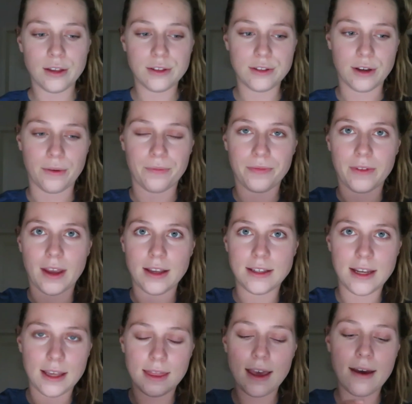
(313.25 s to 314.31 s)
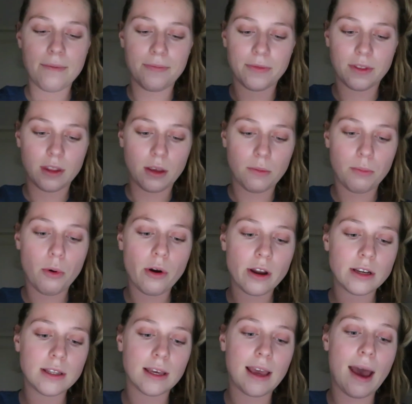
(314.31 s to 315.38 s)
So I take that, pour
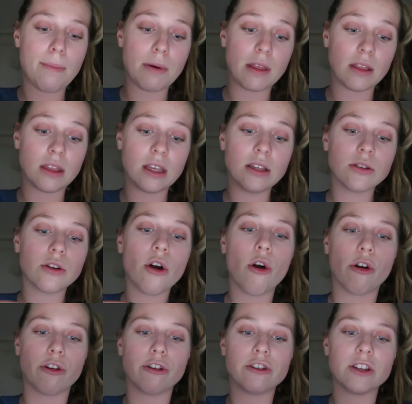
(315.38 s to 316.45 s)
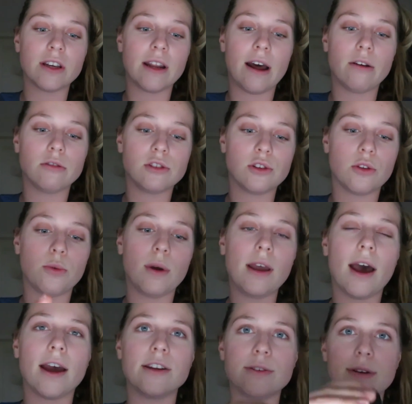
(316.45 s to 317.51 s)
it into the cap. These are harder to get out, so the
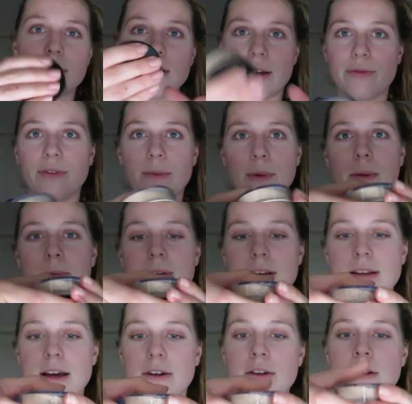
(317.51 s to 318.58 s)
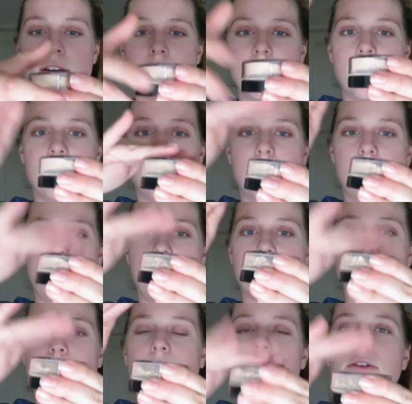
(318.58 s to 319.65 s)
way I do it is I flip it upside down, I
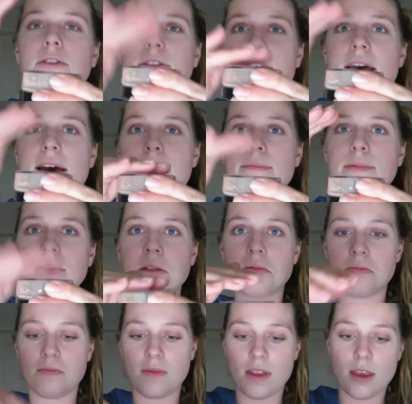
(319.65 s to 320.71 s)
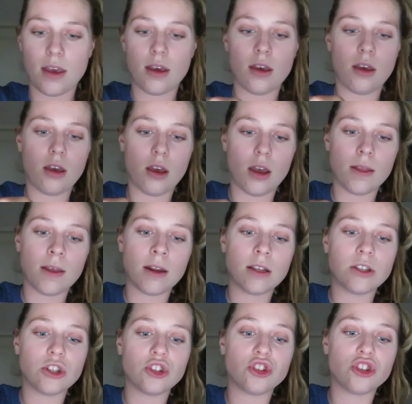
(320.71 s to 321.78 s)
do little taps, and then
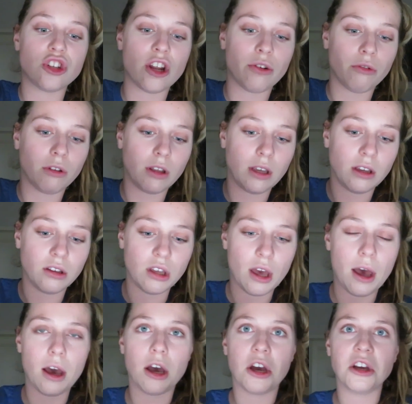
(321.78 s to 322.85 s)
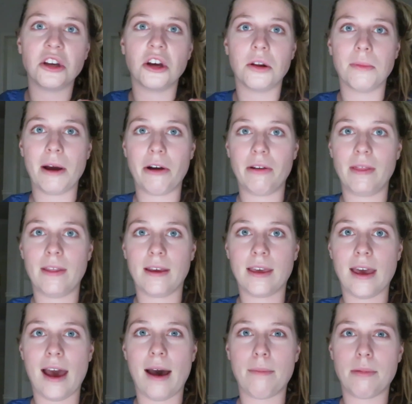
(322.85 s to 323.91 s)
it's generally a good amount in the
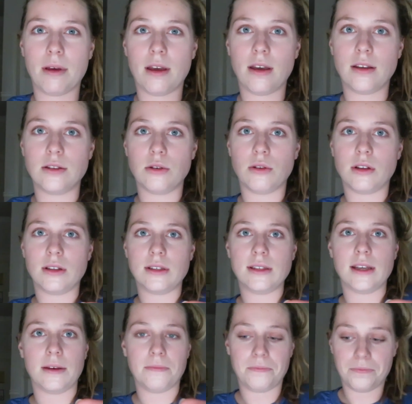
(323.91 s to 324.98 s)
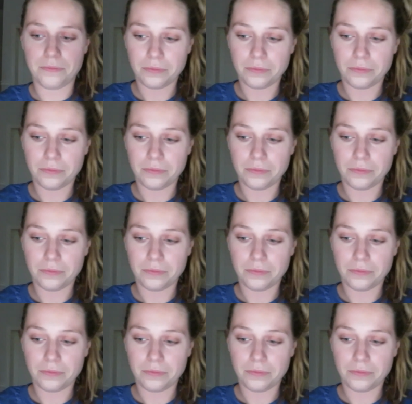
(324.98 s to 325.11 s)
cap, as you can see.